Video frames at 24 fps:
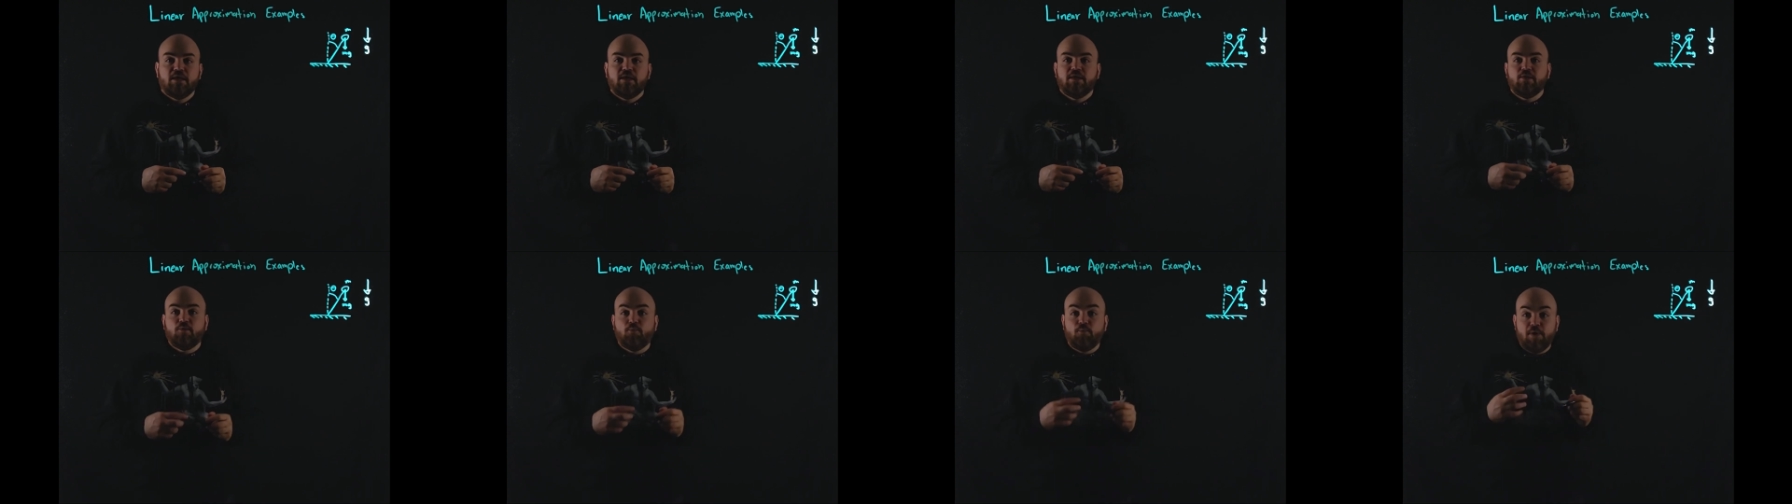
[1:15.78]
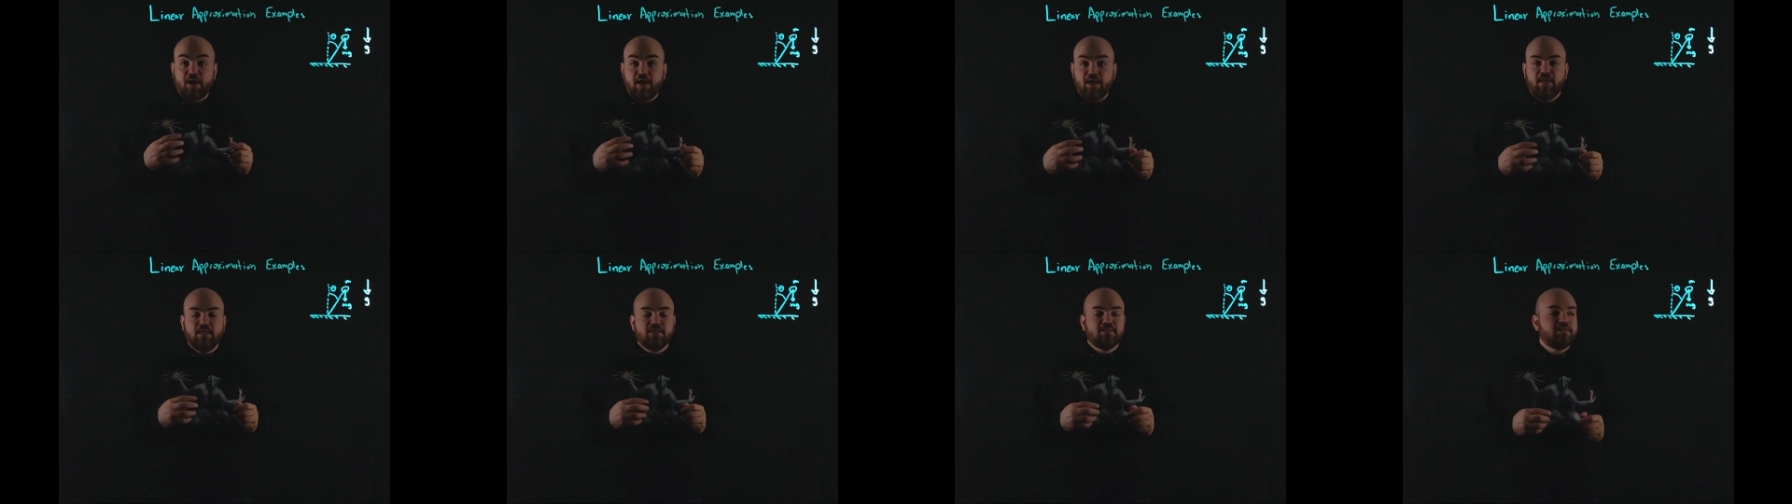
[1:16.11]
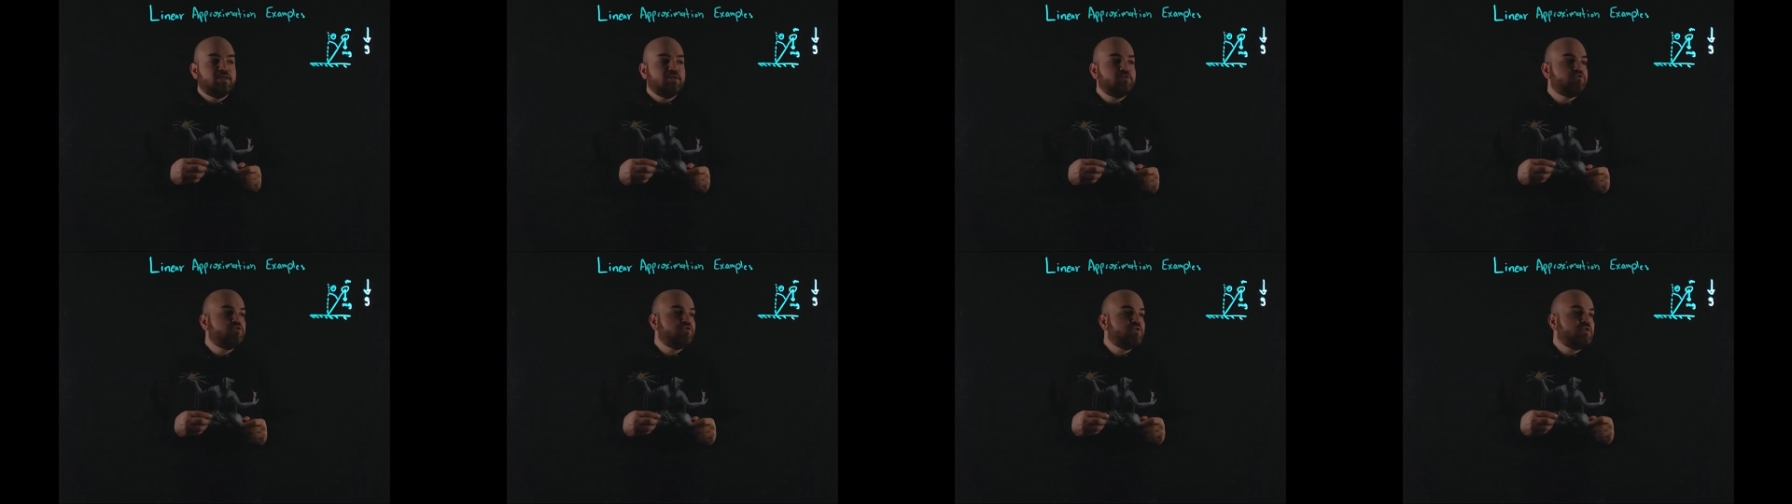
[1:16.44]
the weight,
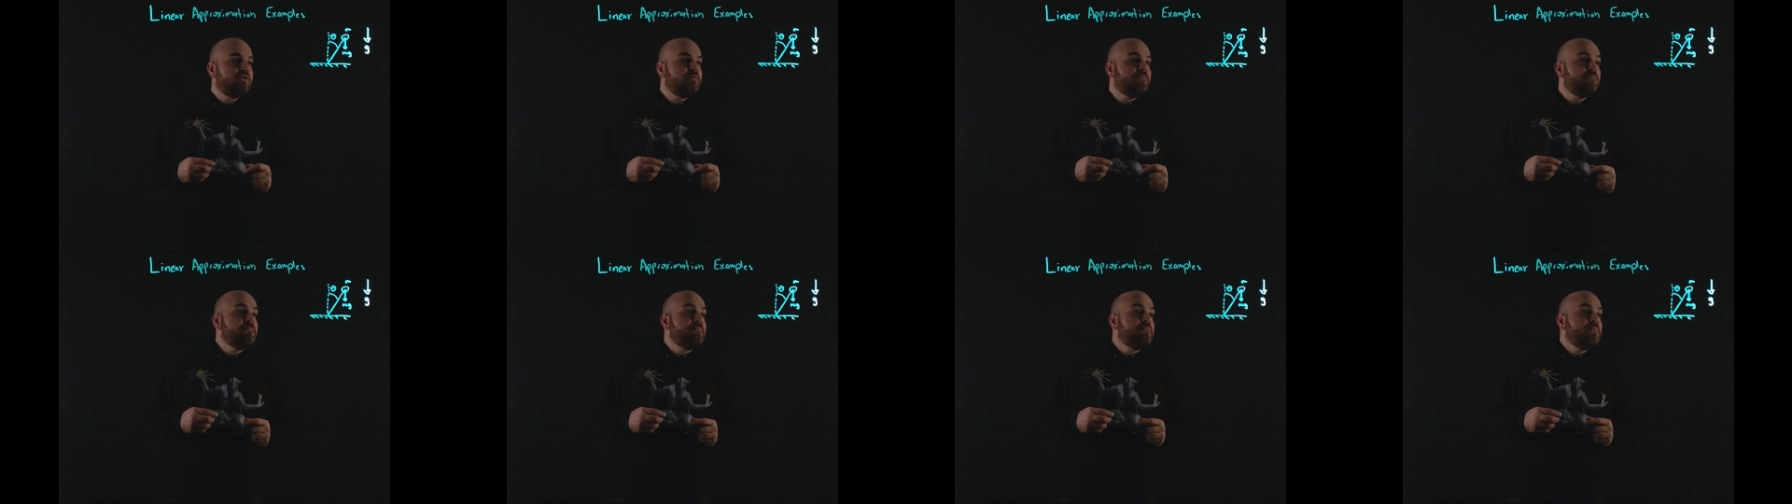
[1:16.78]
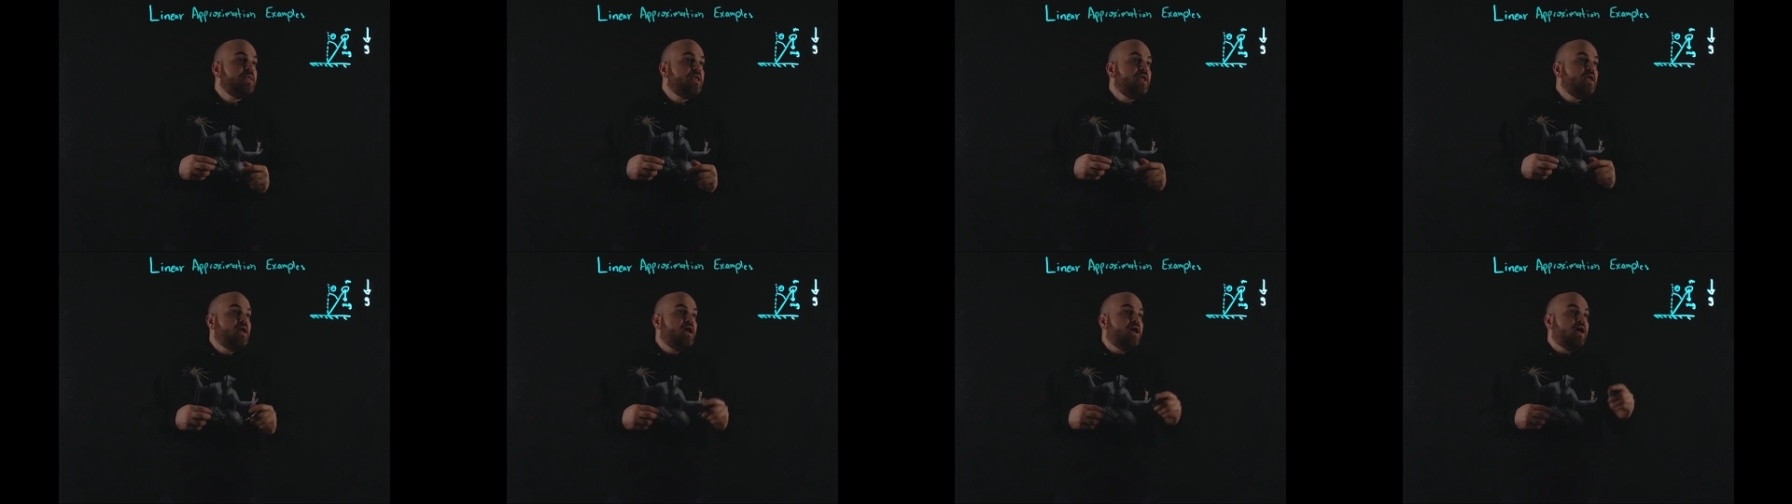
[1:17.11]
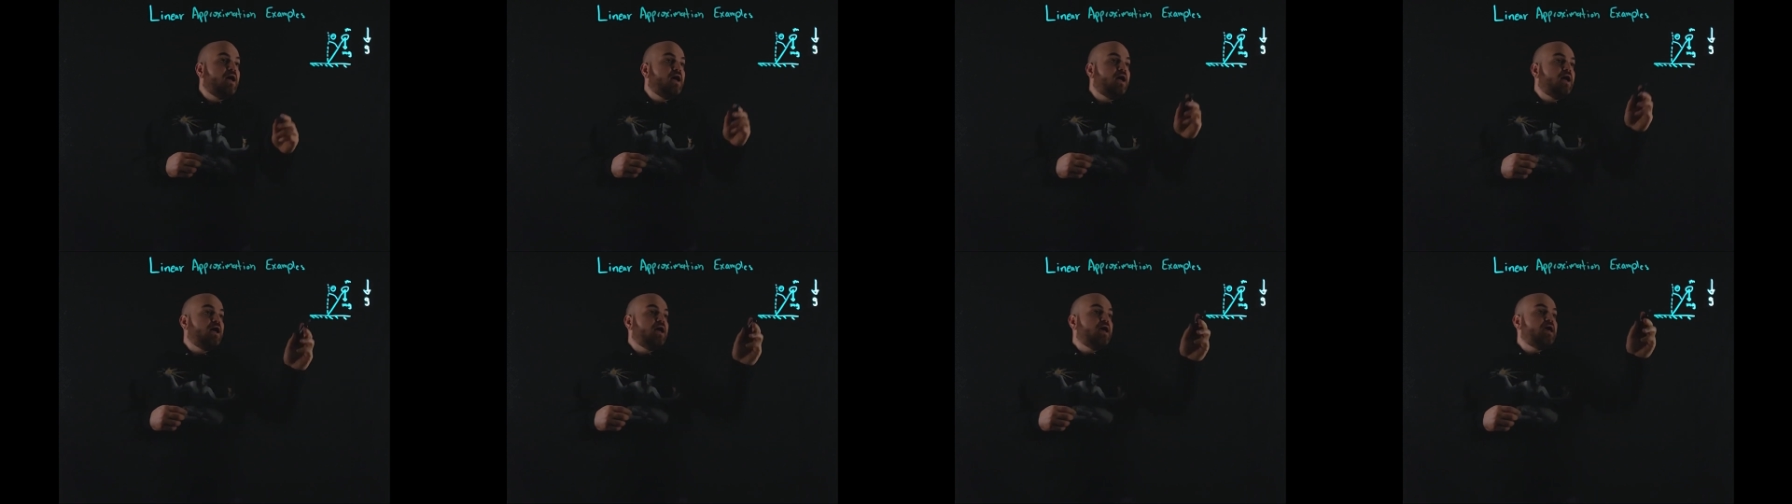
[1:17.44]
essentially.
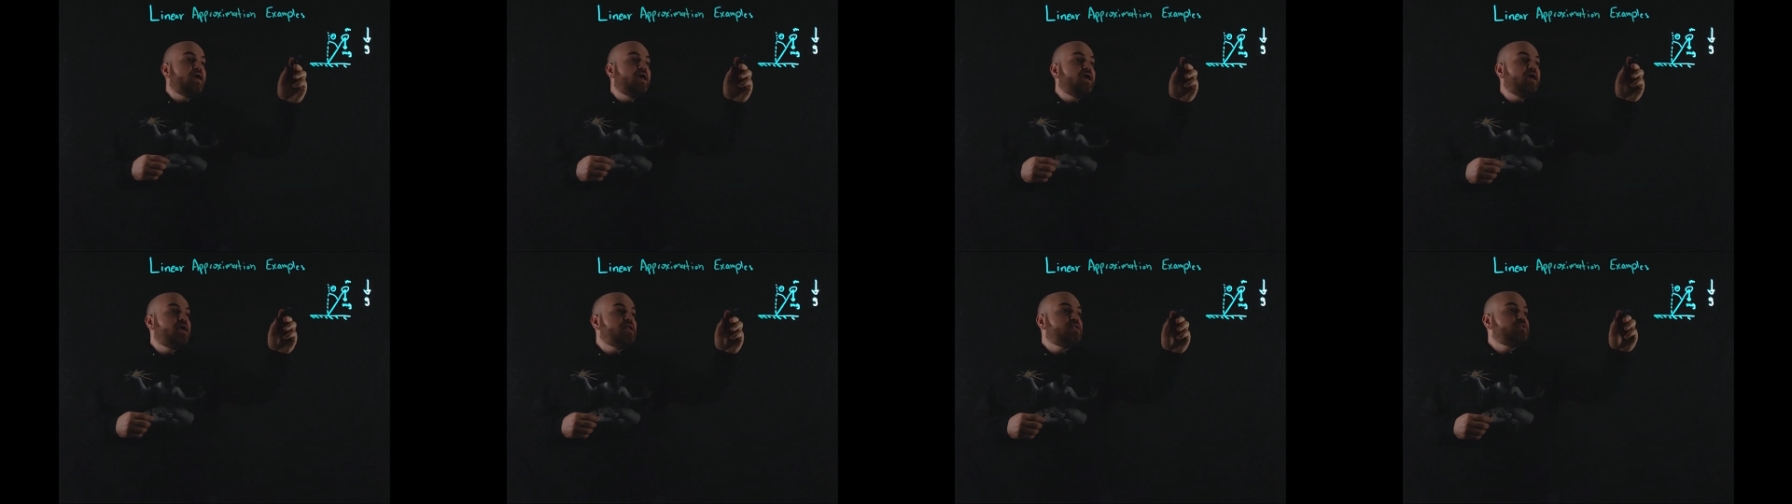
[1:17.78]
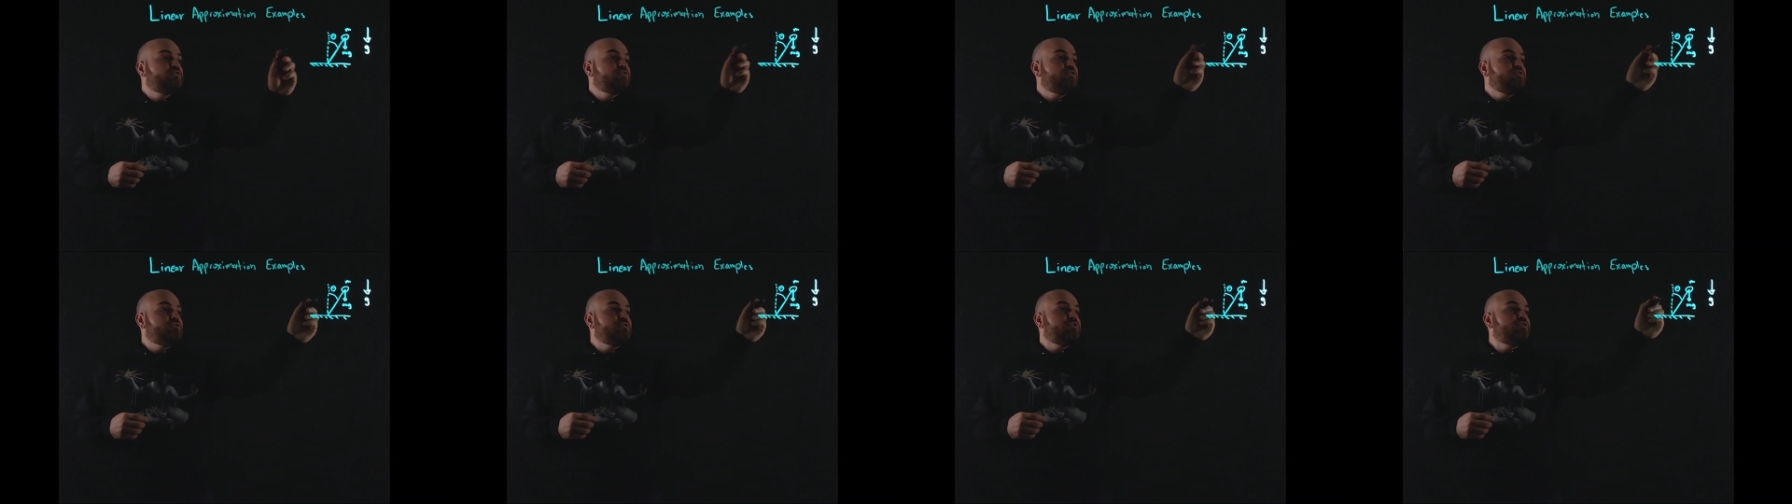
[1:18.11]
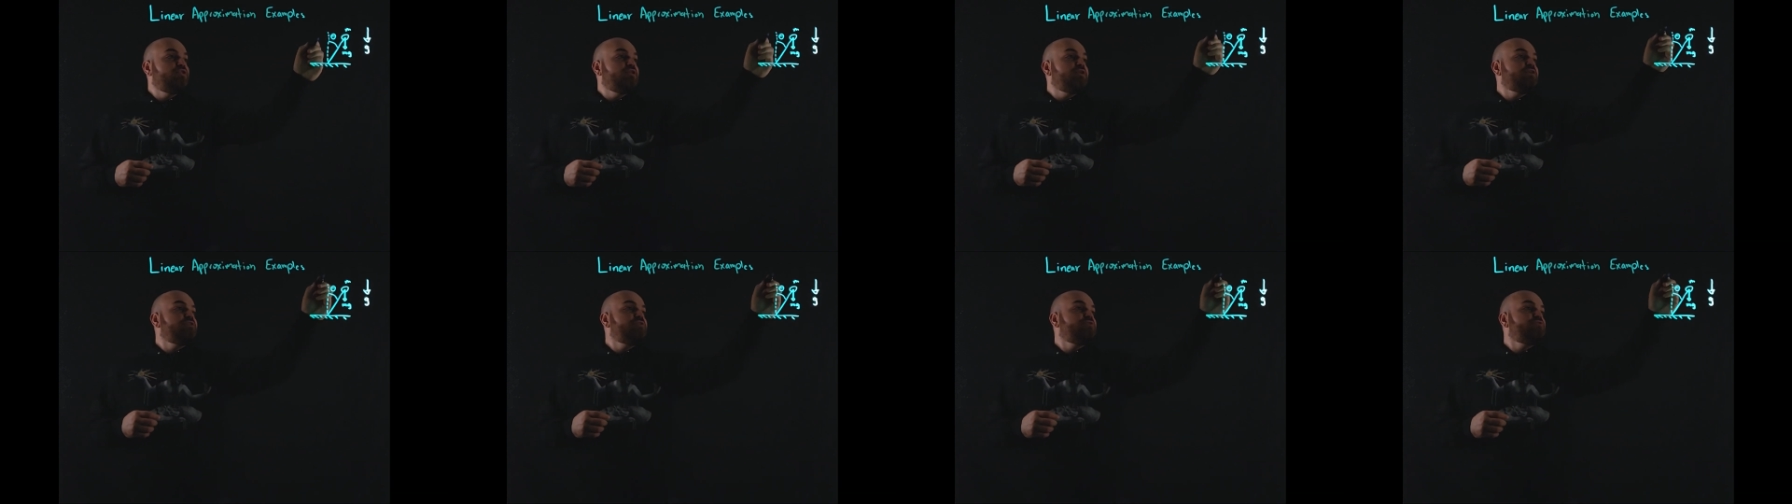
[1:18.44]
And so
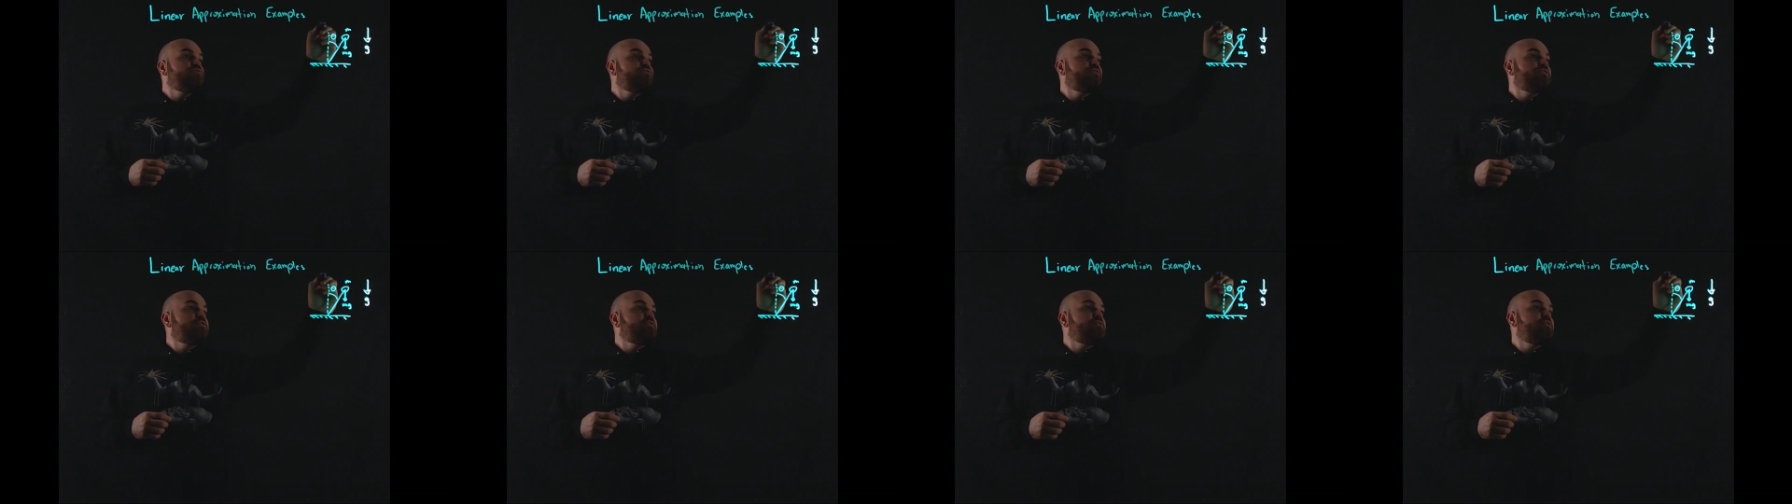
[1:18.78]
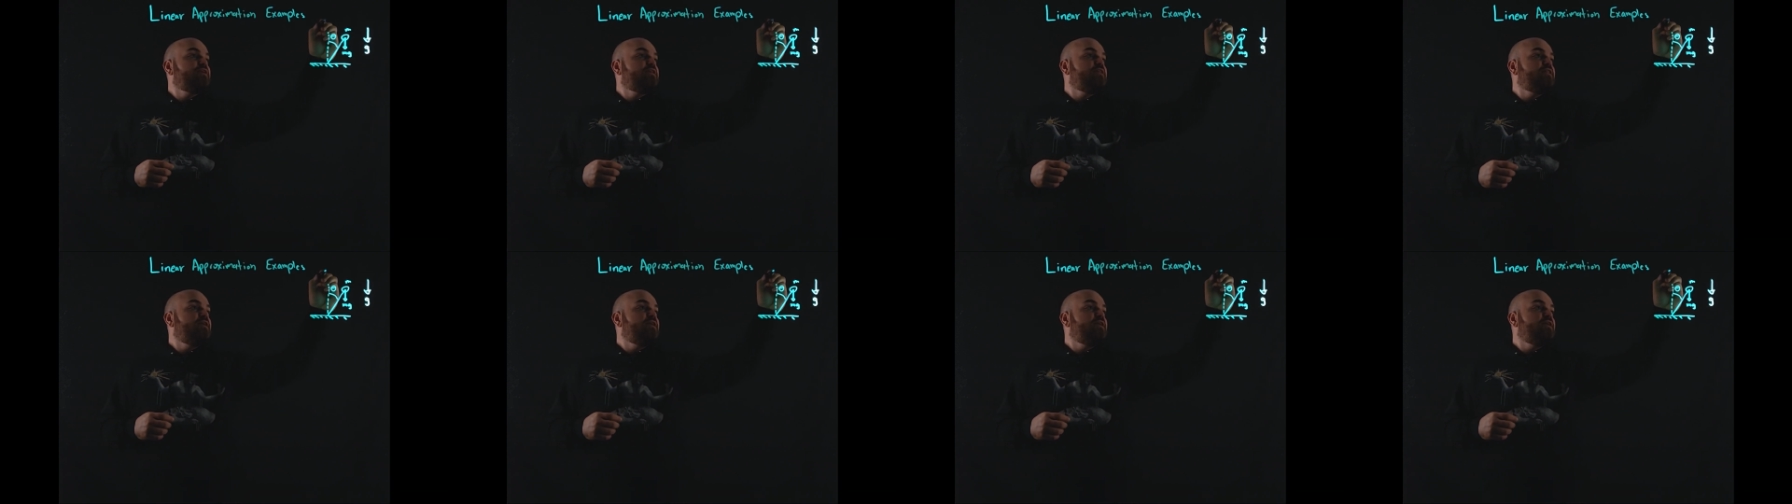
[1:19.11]
let's say